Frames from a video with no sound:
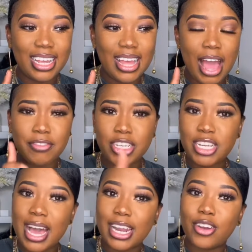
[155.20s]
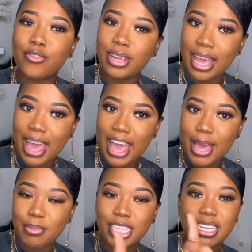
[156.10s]
after she got out of
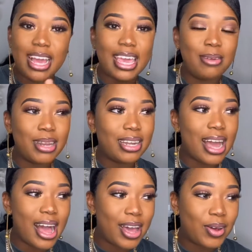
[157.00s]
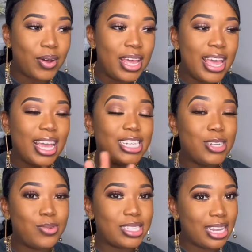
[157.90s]
rehab and she had came down the aisle and
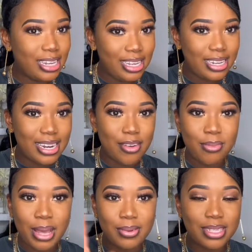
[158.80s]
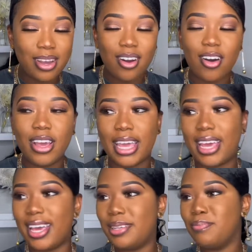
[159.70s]
she was clean and everybody was, oh
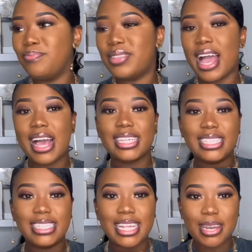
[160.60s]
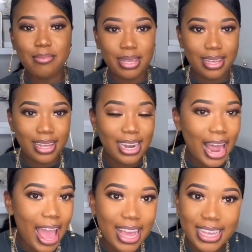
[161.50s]
yeah, that sent me.
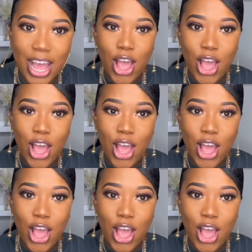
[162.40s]
Like,